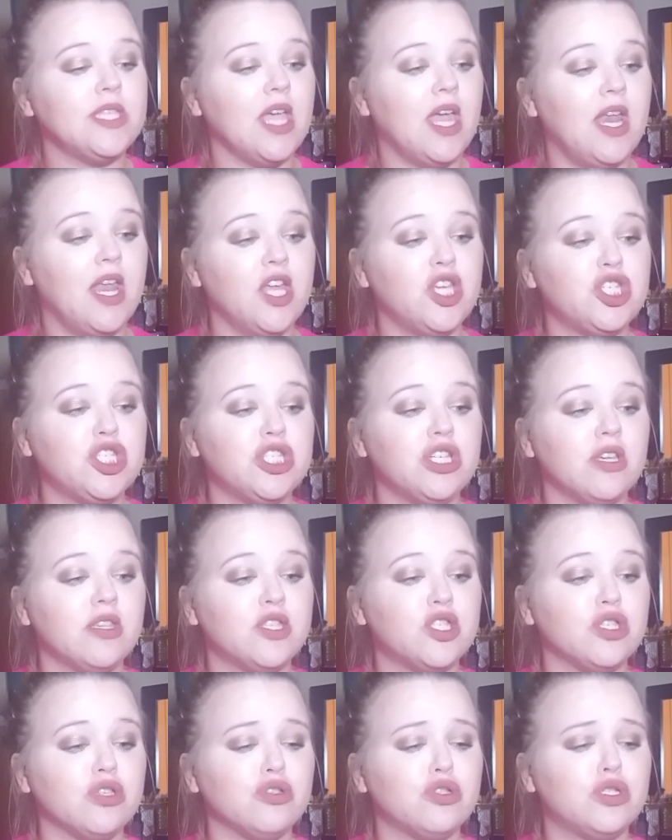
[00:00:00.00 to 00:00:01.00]
And it's
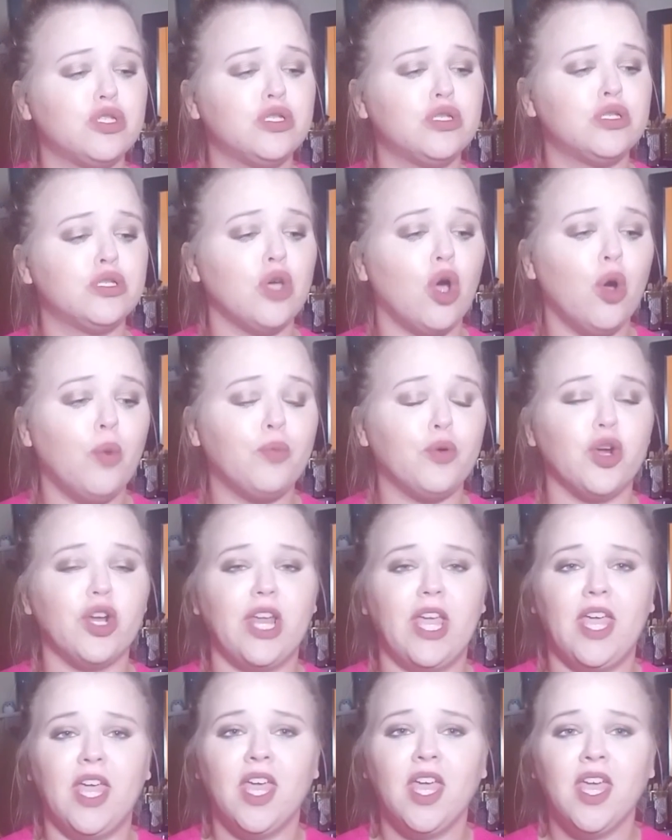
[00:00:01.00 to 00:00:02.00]
just so
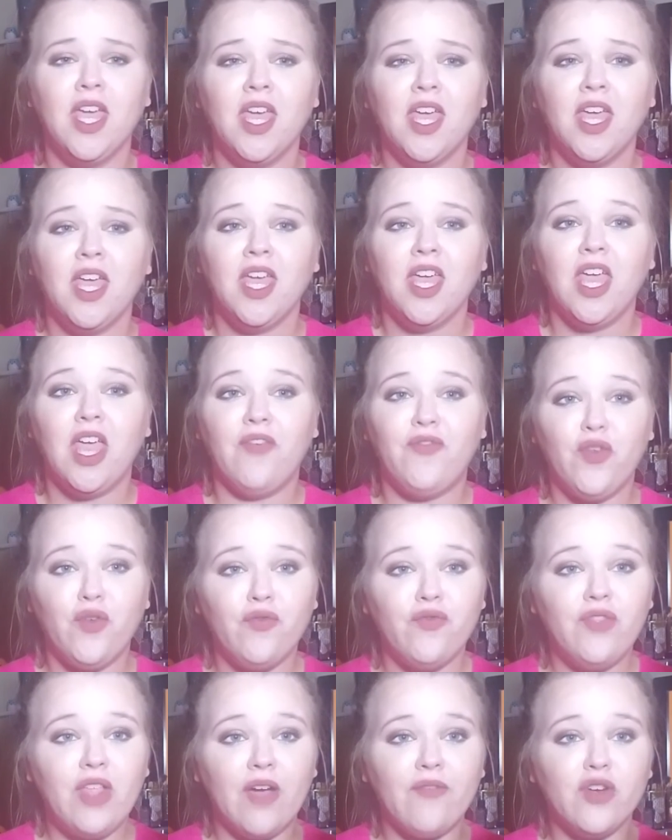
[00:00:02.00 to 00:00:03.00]
pretty. If
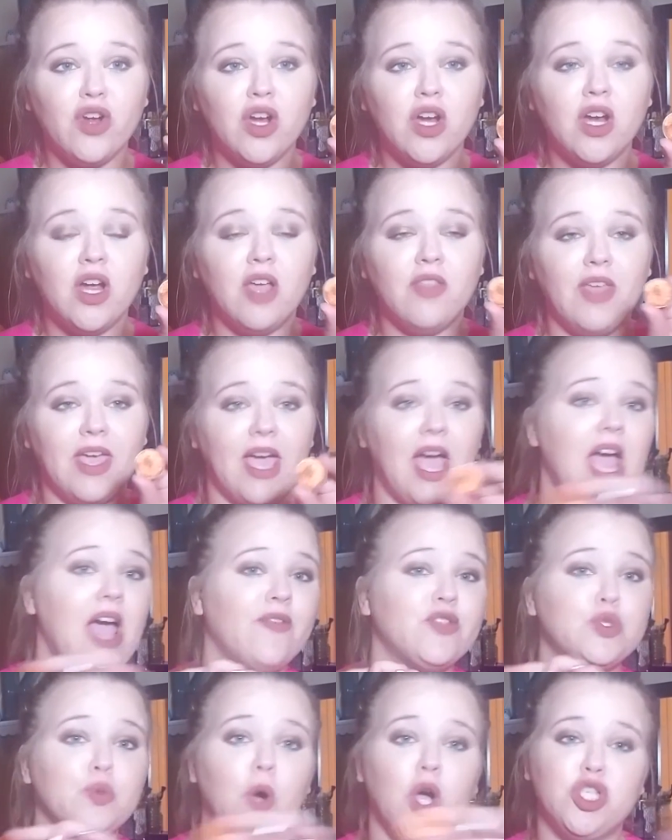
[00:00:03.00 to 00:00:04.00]
you've never, like, I
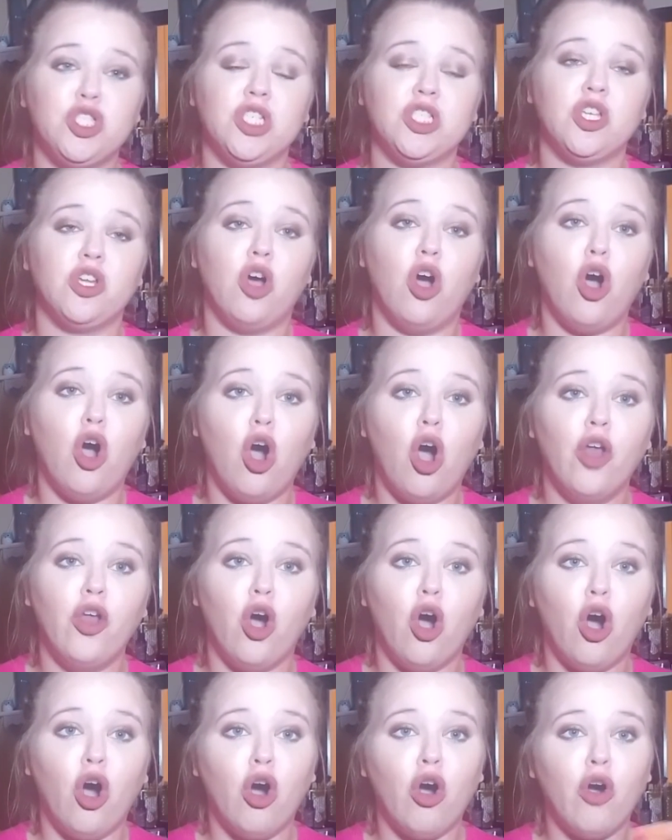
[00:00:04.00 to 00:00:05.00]
have swatches on
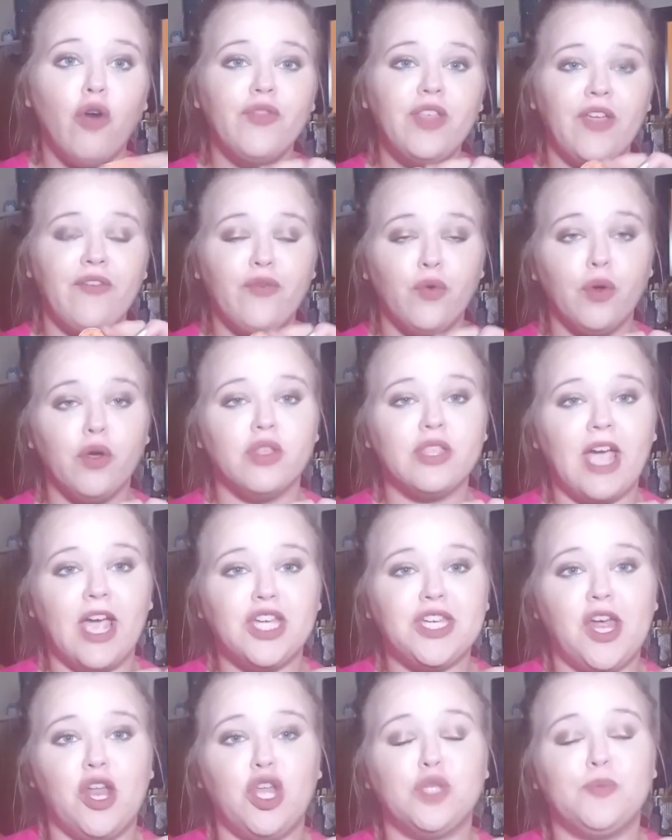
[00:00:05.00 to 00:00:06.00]
all the foiled
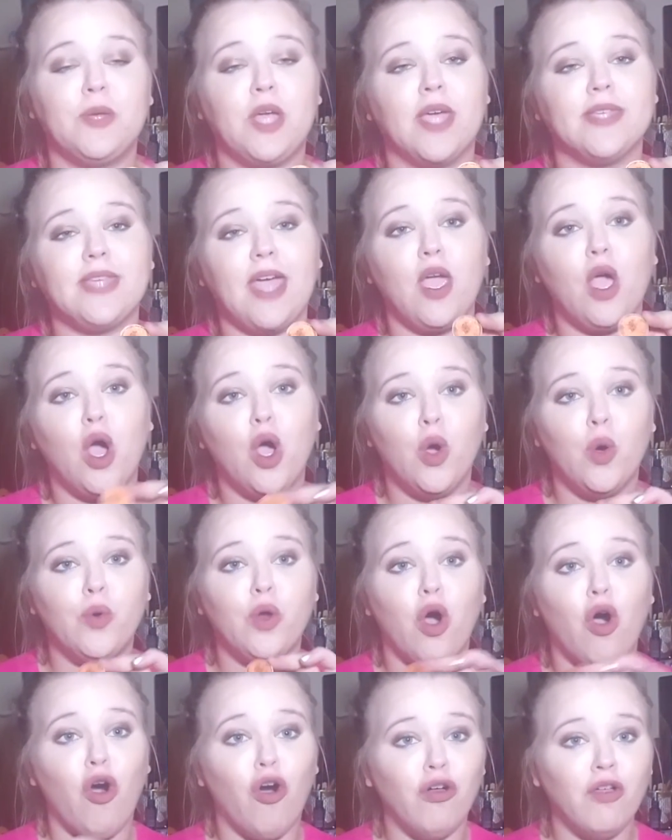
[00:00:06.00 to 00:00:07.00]
eyeshadows because I own
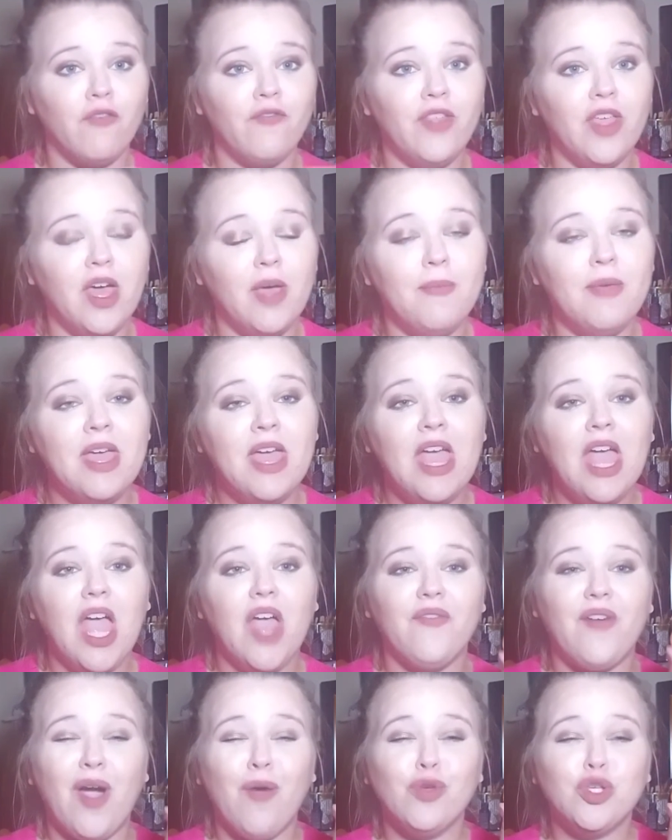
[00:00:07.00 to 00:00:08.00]
all of them.
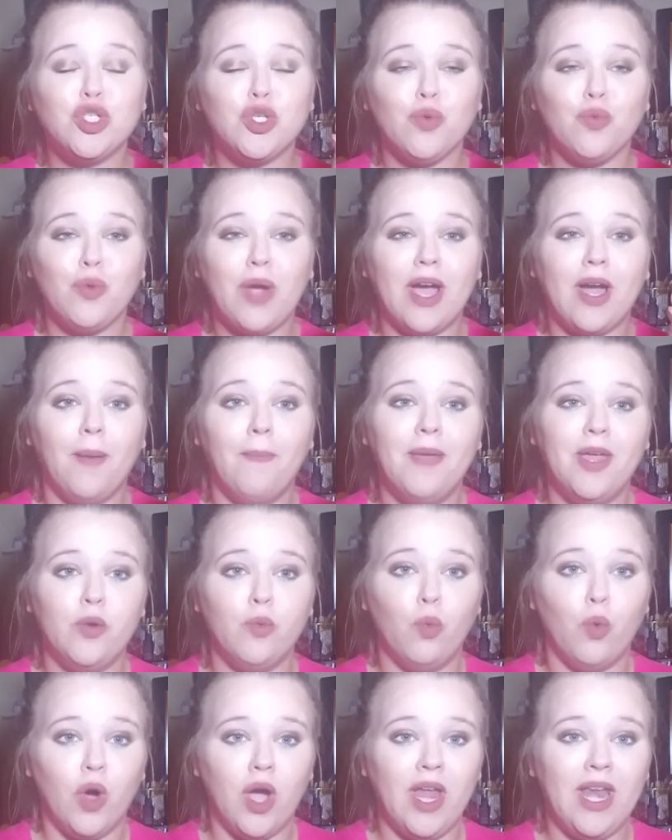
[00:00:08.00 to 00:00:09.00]
If I was to recommend
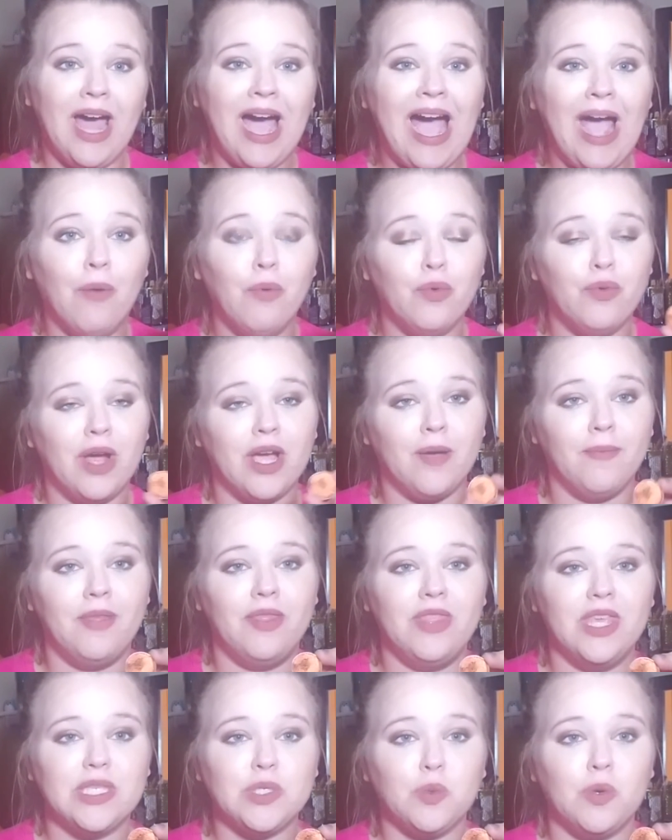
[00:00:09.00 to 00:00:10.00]
one, I would
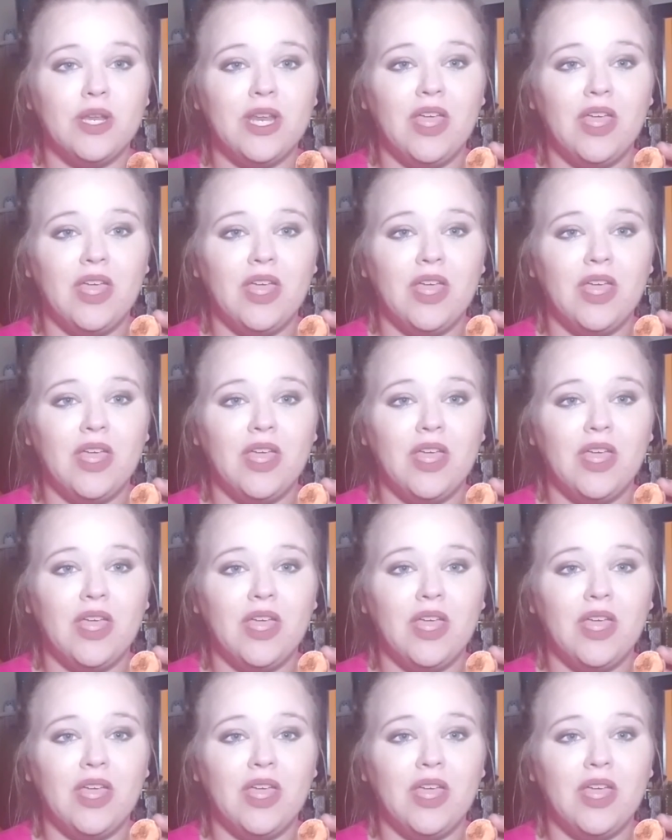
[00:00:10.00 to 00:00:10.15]
recommend this one.